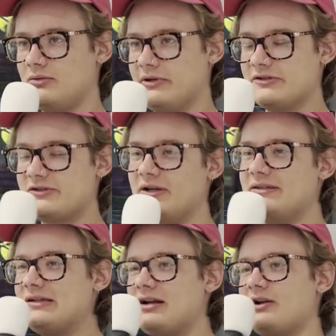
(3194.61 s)
Because
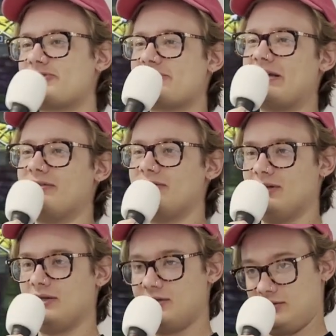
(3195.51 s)
isn't an
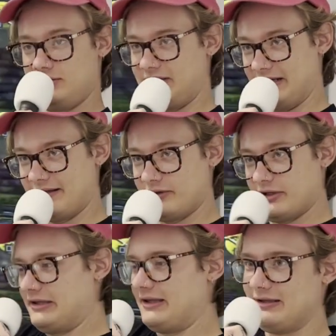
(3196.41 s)
ultrasound they get
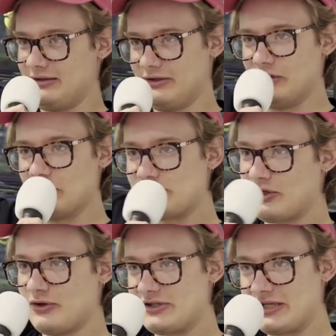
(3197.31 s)
the nurse
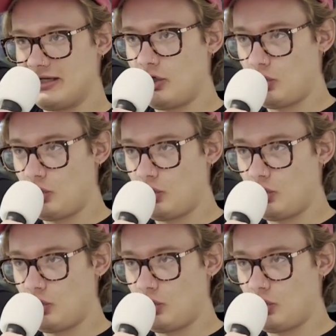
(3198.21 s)
goes in,